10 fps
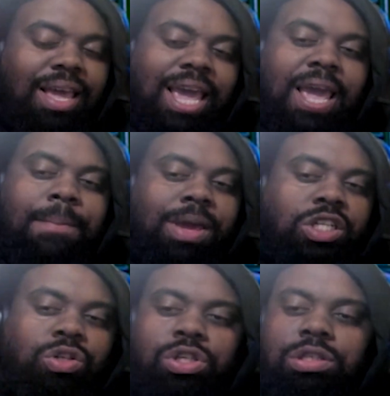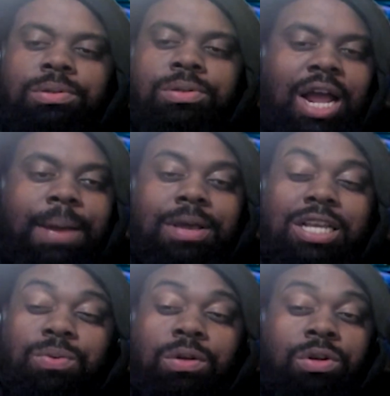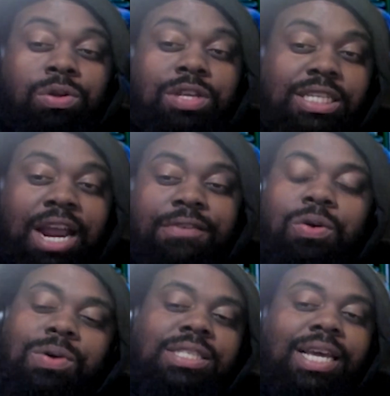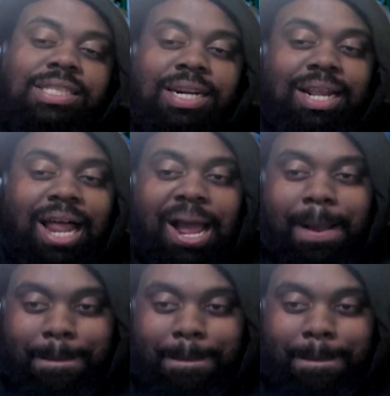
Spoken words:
And make sure you subscribe because we will do this every Wednesday at 10 o'clock.